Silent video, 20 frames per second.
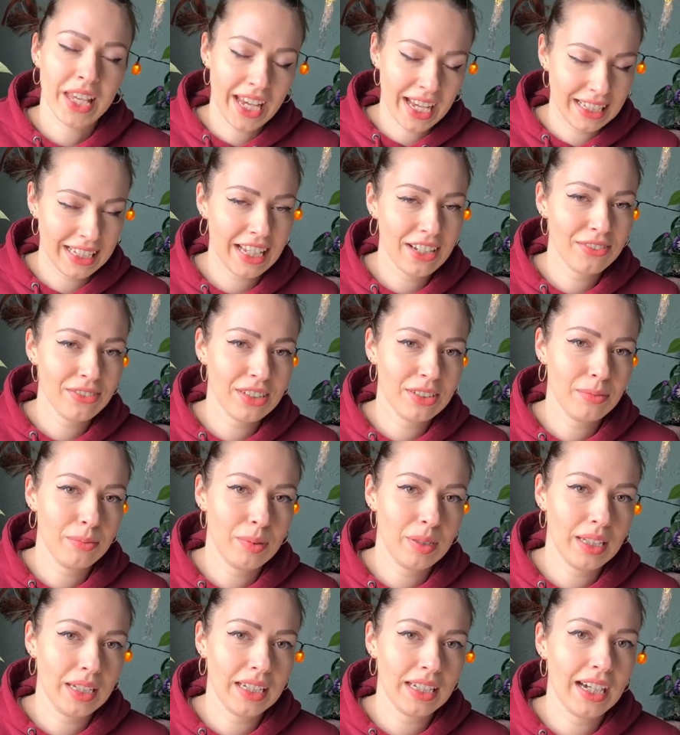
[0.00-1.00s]
I left it
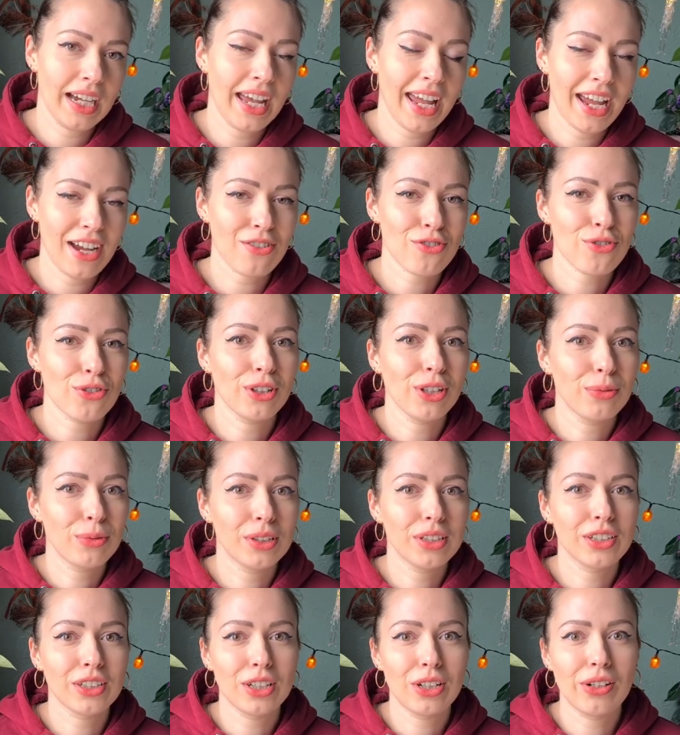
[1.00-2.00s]
be. I actually
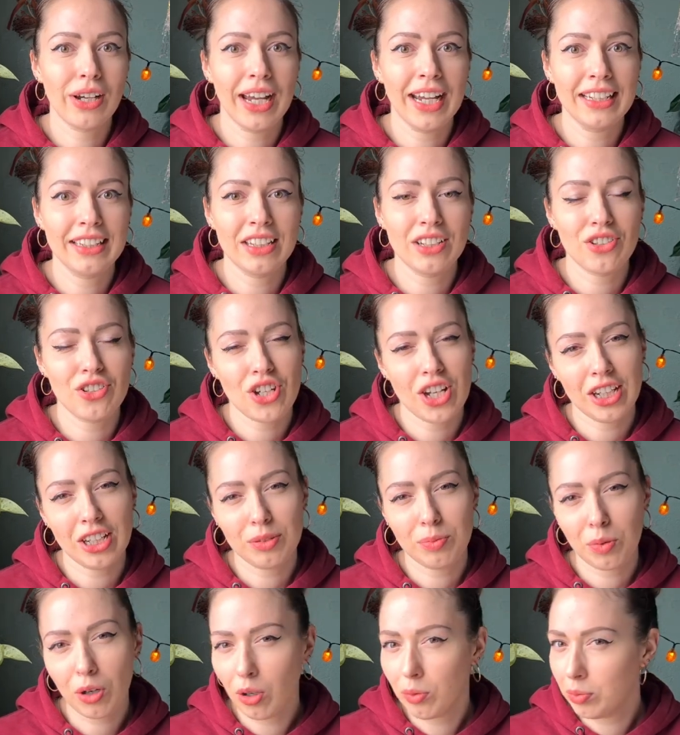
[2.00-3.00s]
wanna go ahead and check
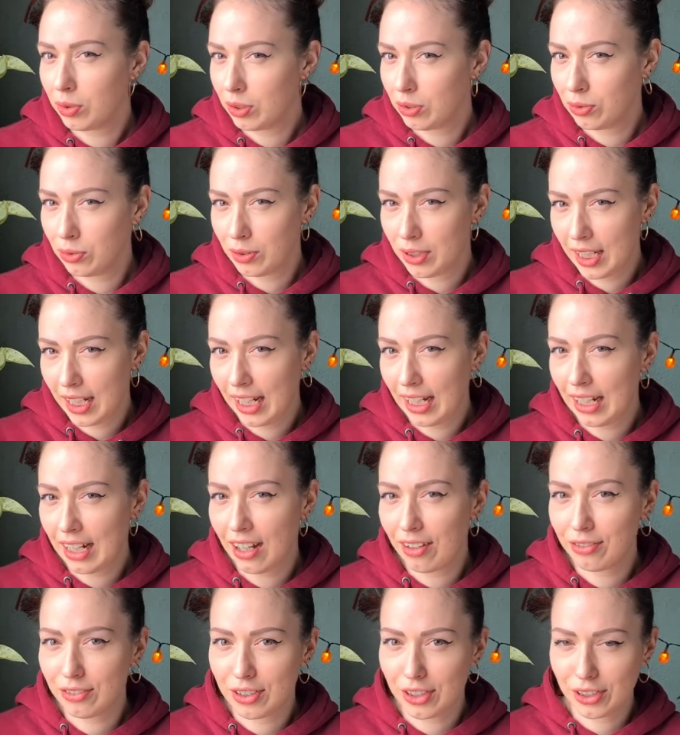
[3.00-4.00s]
it probably today
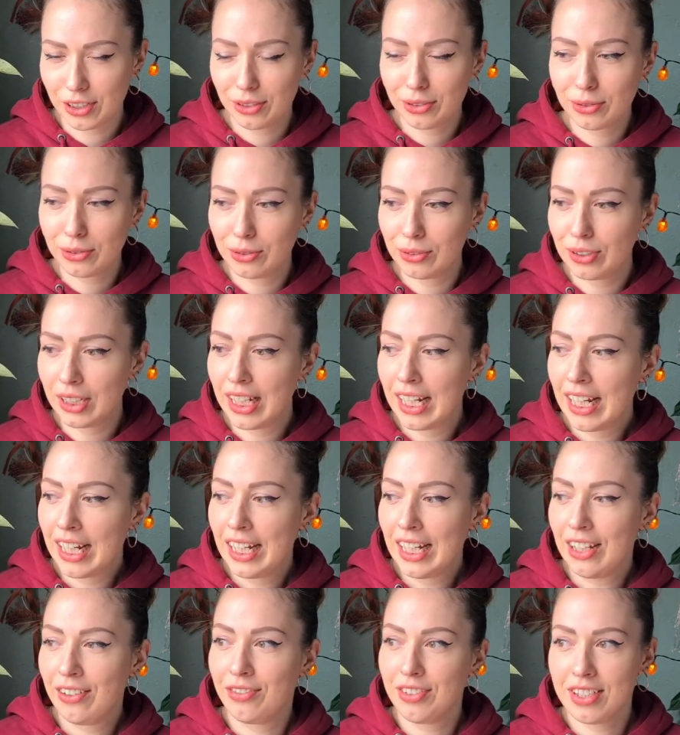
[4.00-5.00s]
afternoon,
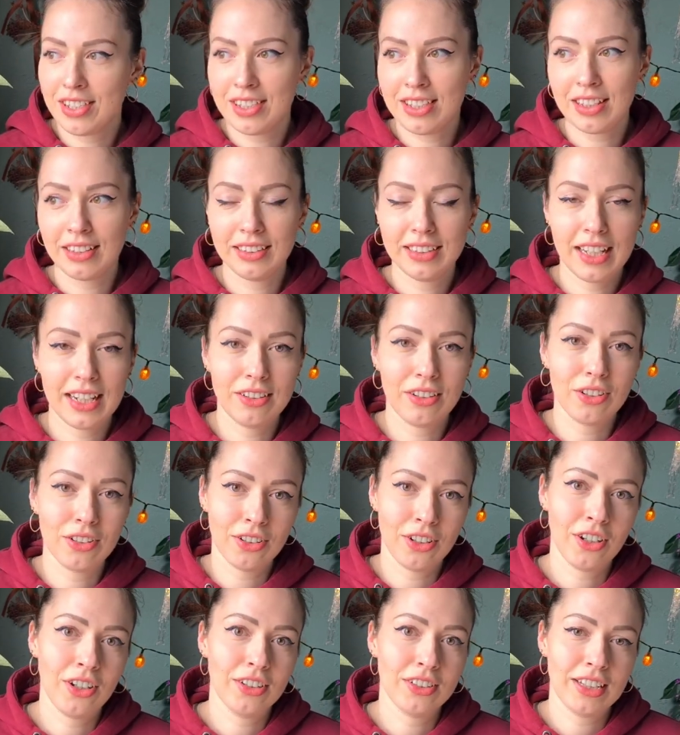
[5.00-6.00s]
if it's still there or
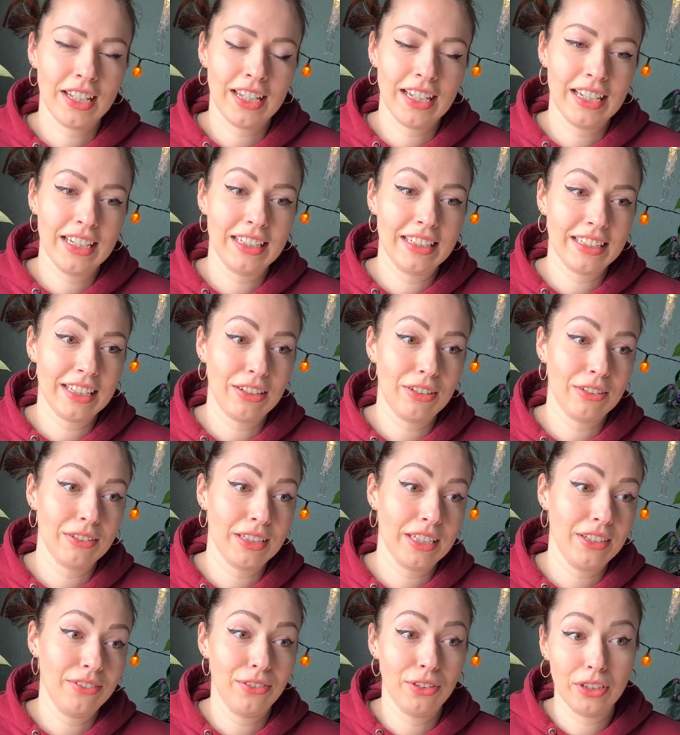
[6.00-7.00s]
not, and
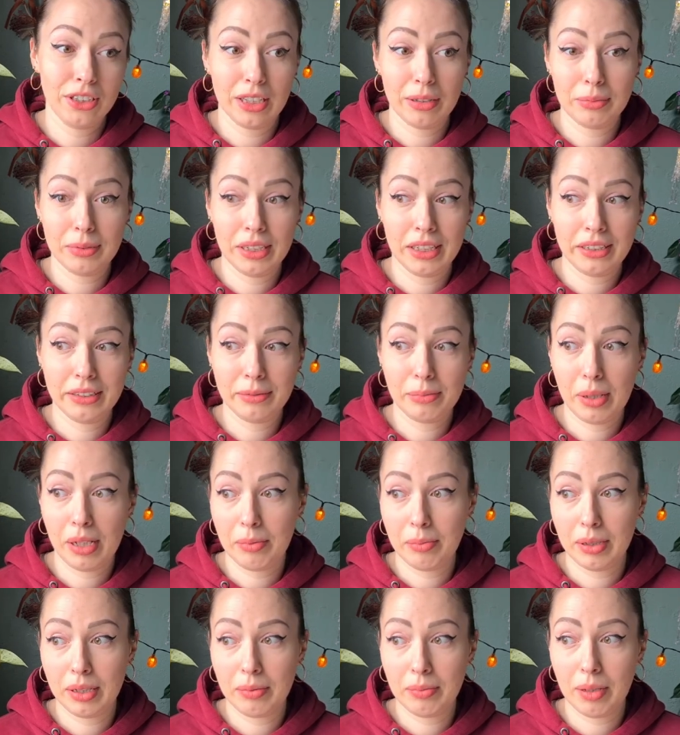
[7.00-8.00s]
I'll give you an update,
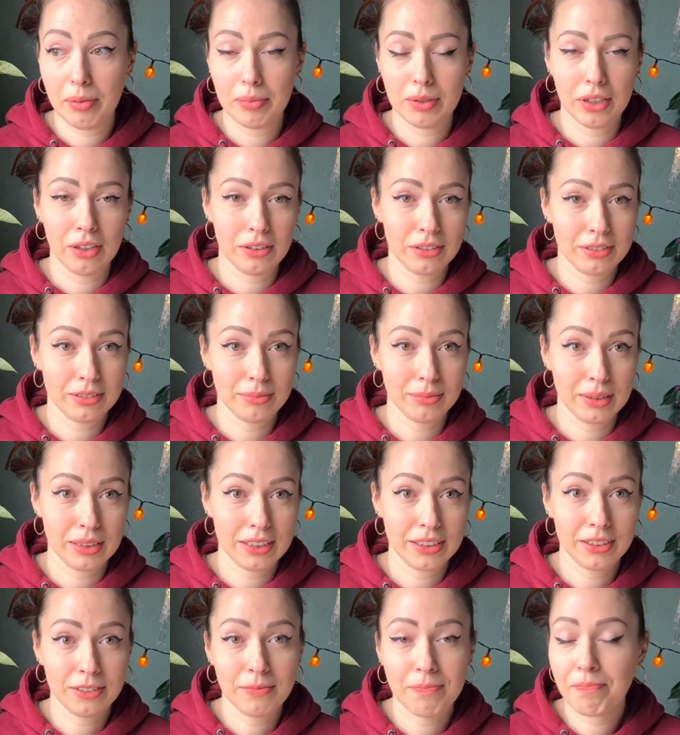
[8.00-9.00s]
maybe not,
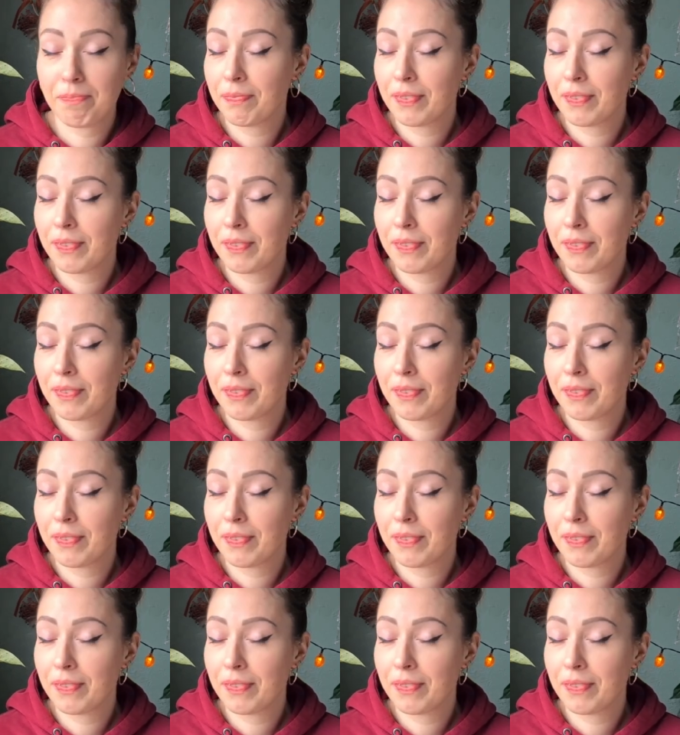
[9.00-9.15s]
but